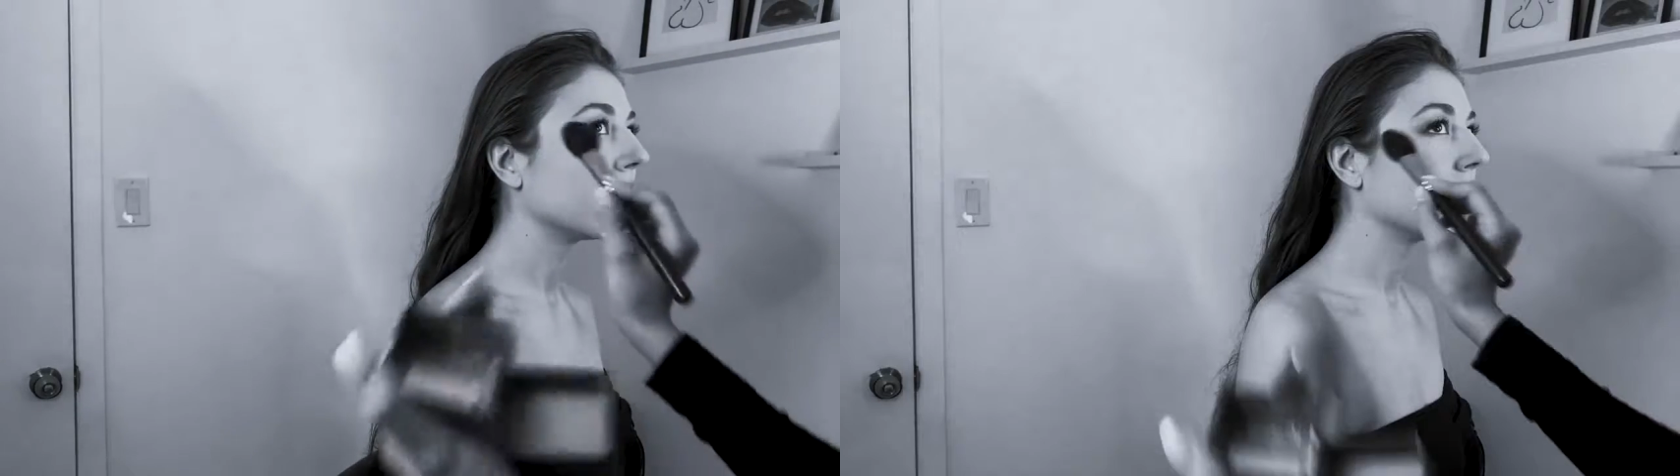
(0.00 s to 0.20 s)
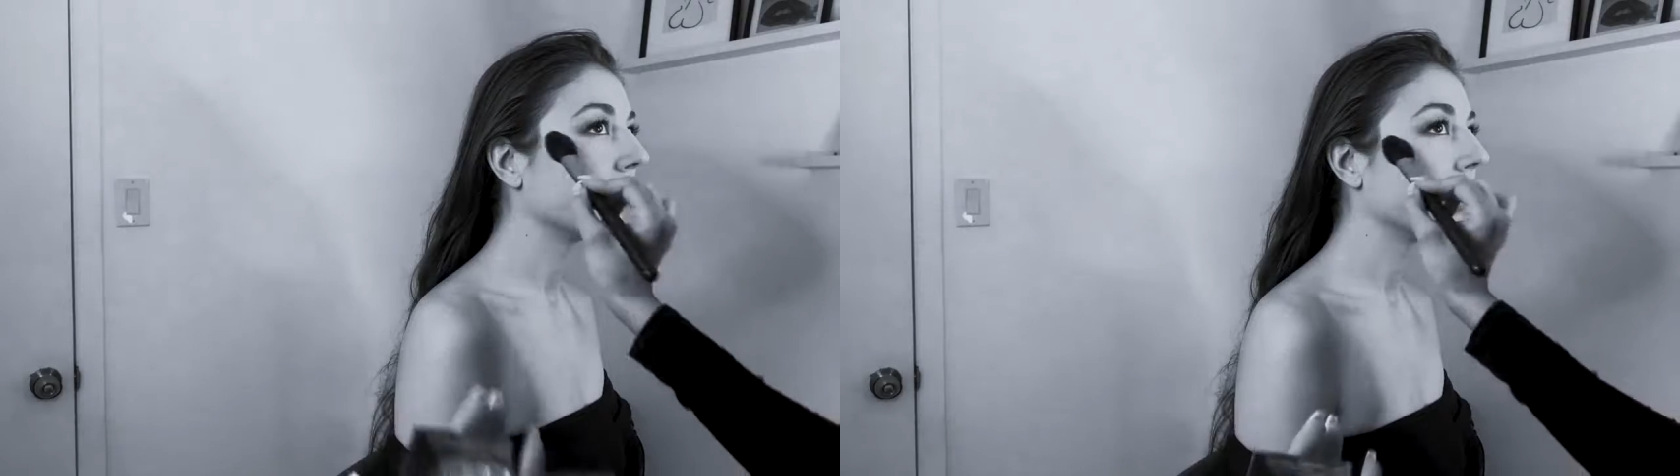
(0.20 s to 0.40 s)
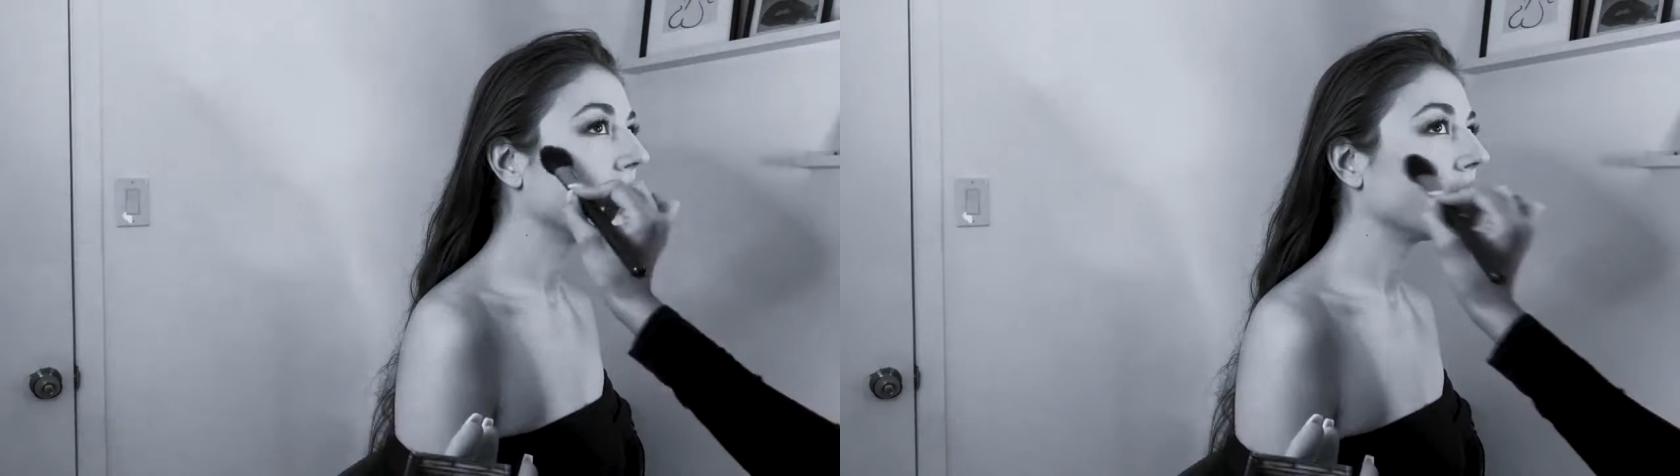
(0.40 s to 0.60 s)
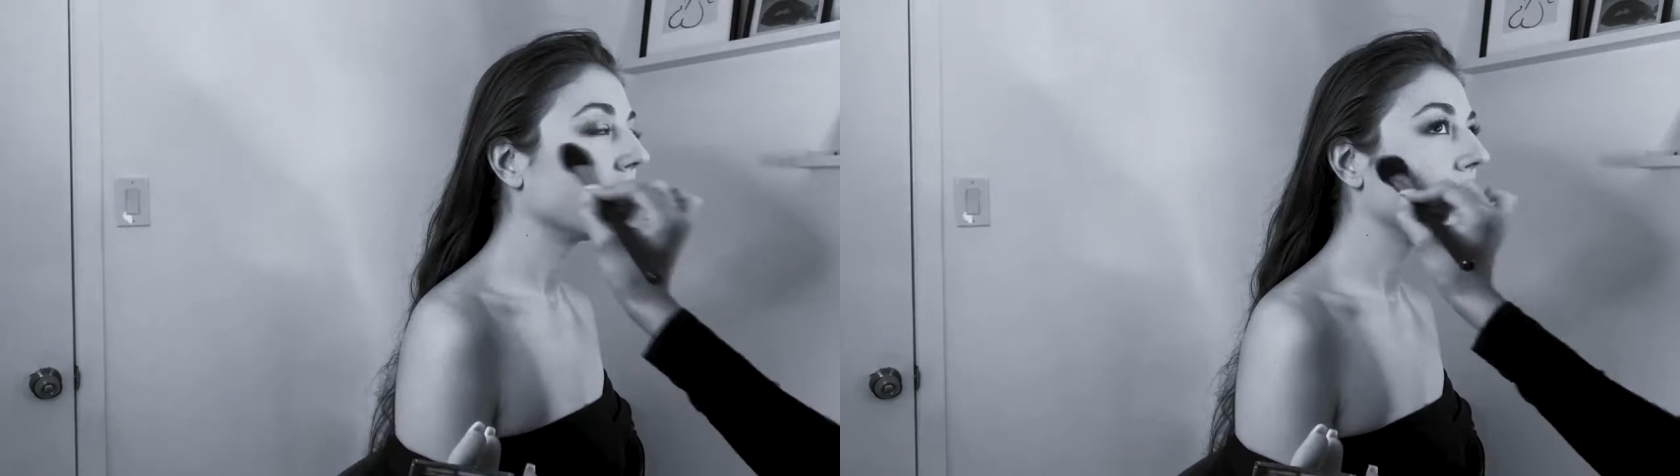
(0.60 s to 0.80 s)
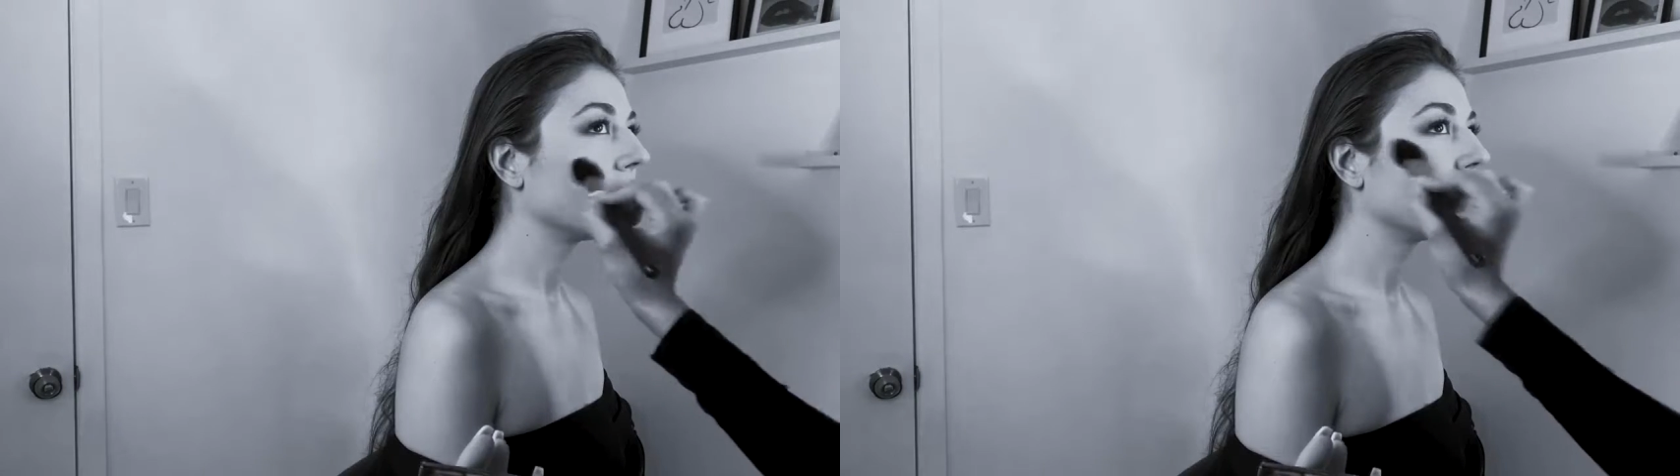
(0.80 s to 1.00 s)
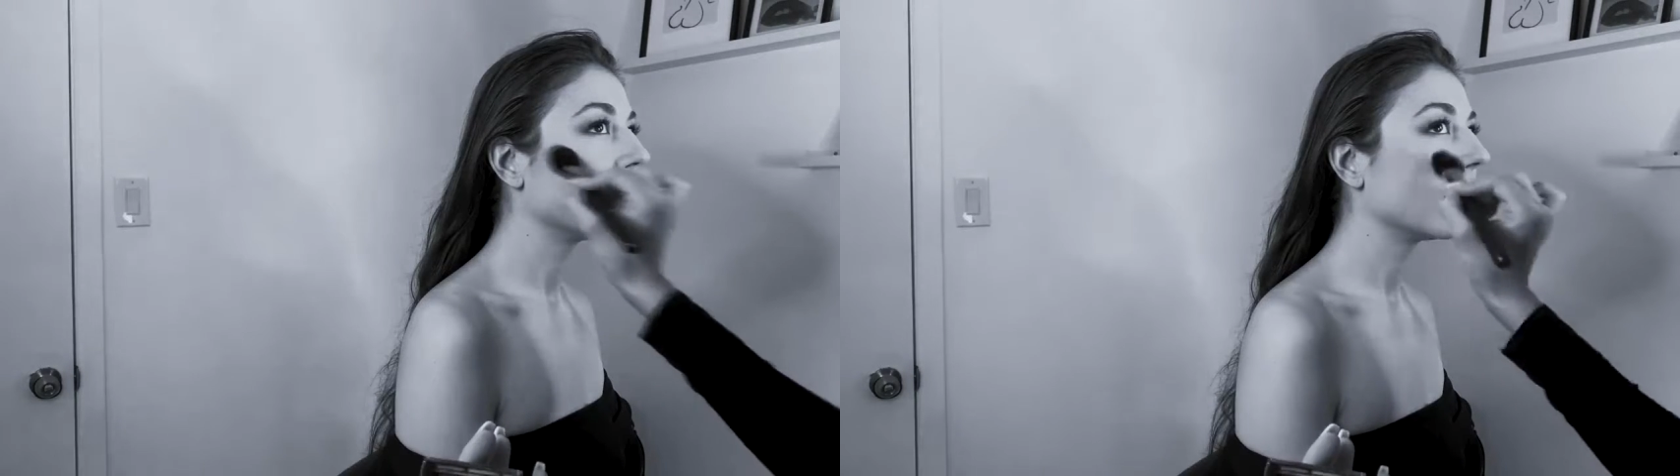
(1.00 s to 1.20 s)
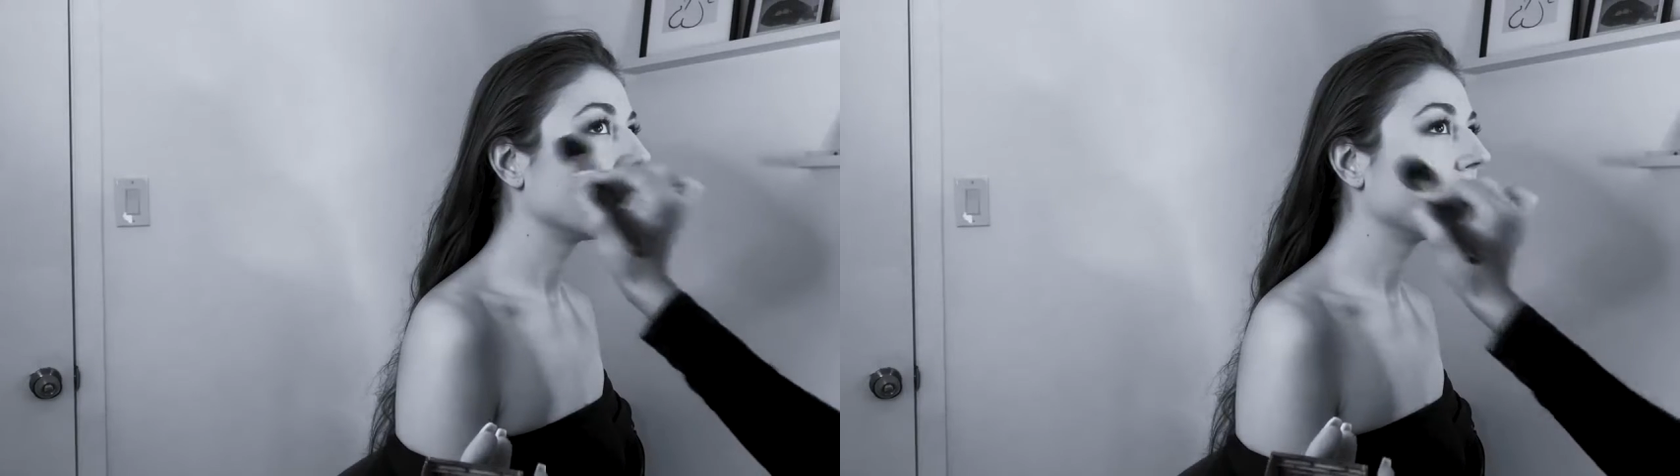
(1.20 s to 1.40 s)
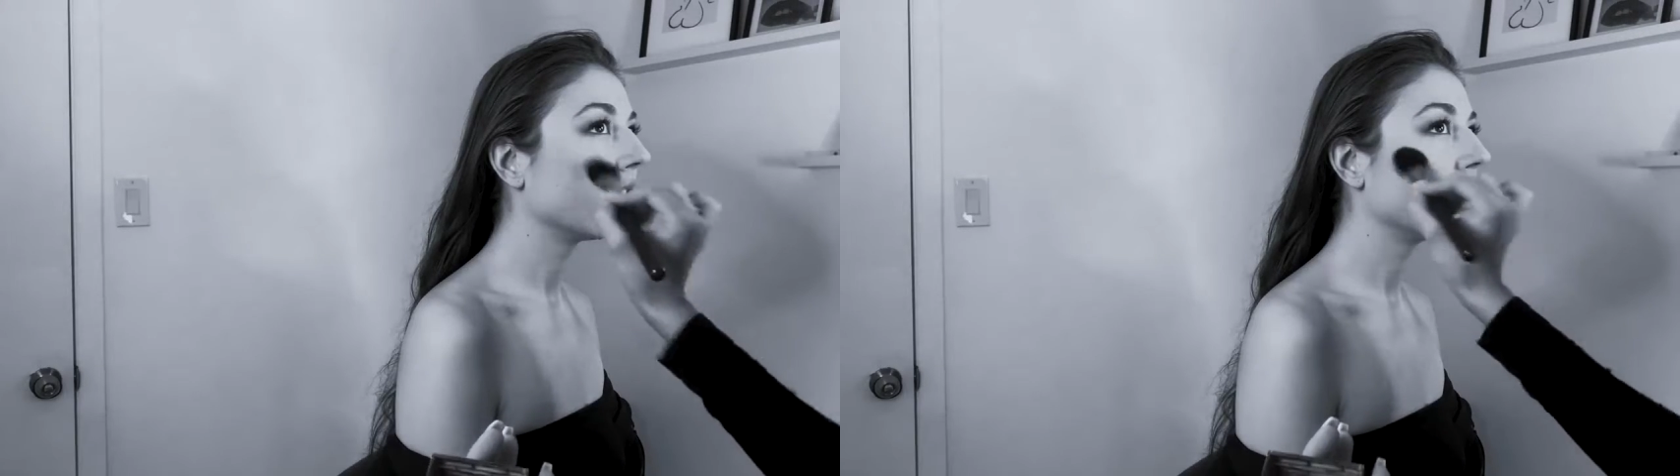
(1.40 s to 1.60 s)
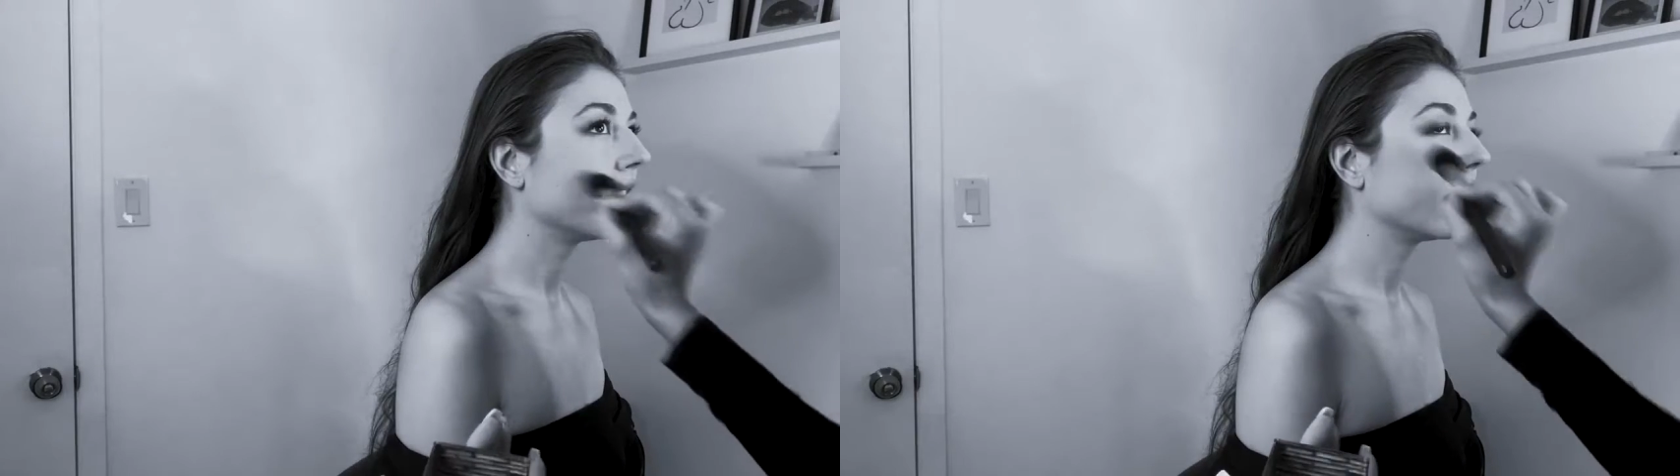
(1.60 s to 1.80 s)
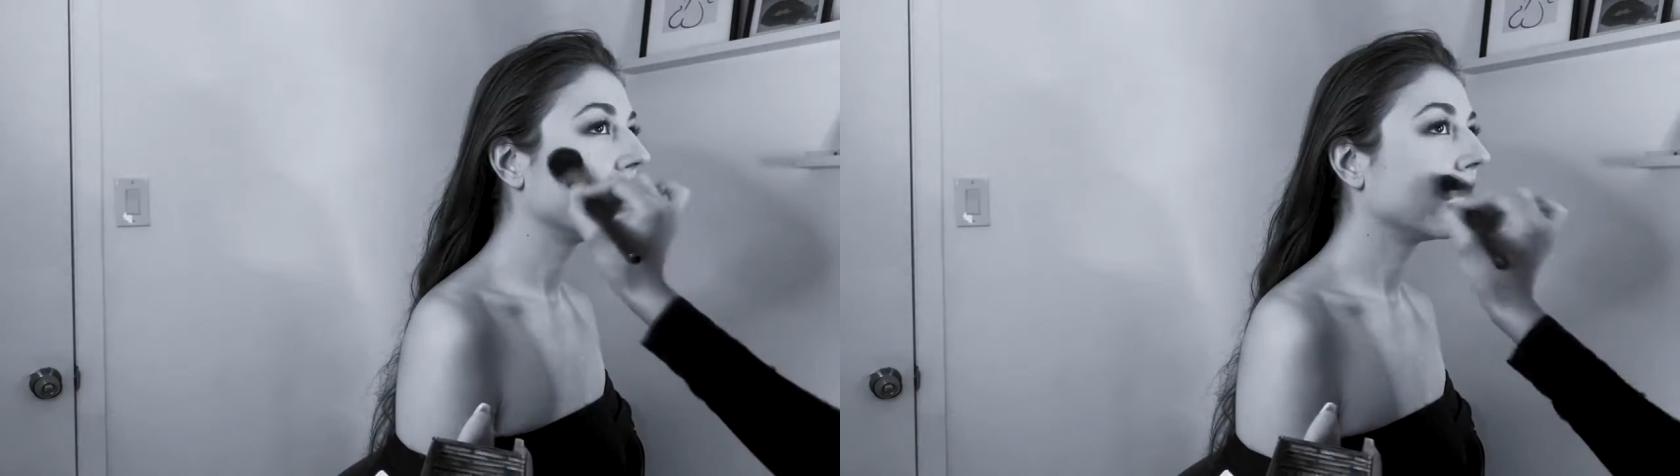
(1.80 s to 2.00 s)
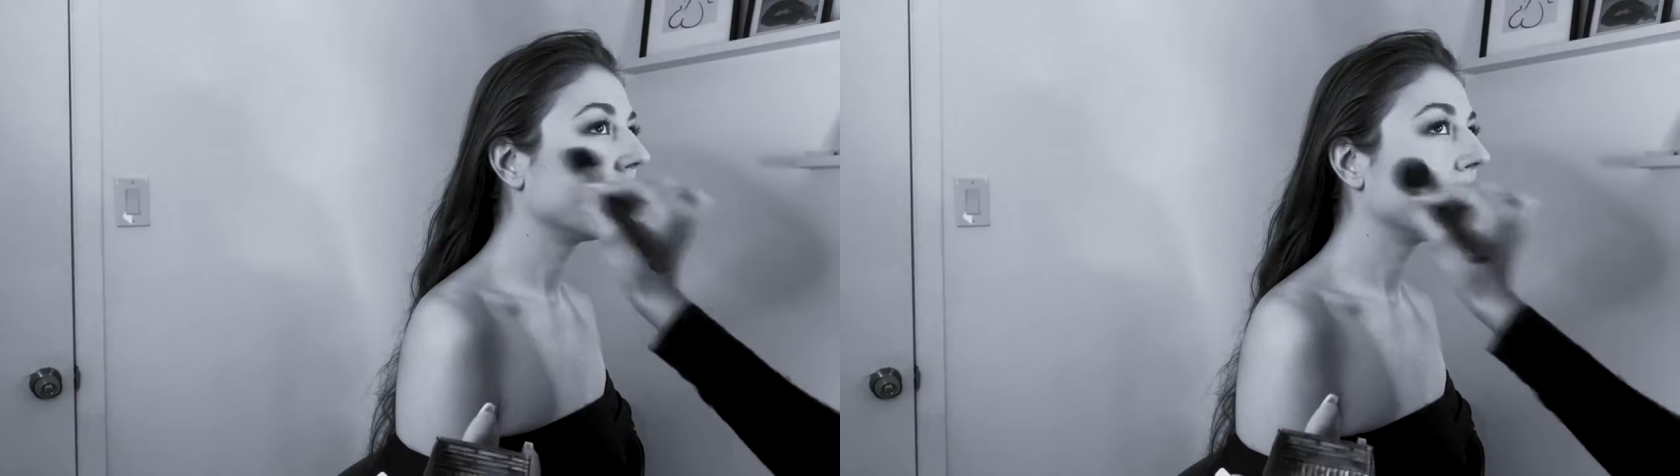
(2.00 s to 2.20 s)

should do more cream contour,